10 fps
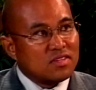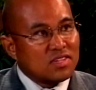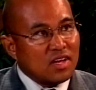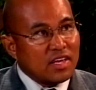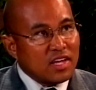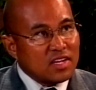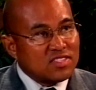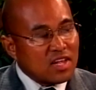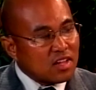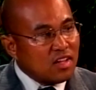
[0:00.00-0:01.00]
Again, is that a
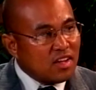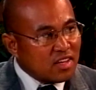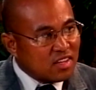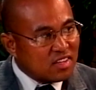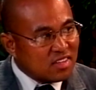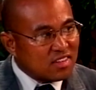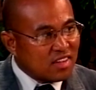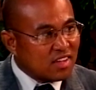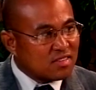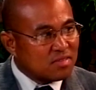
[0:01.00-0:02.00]
clinic that
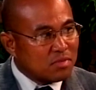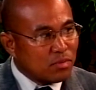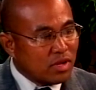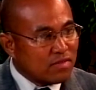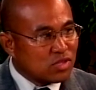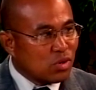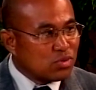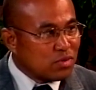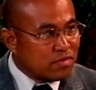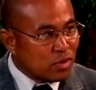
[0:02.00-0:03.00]
people have to go to
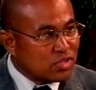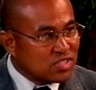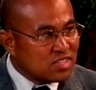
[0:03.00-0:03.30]
first?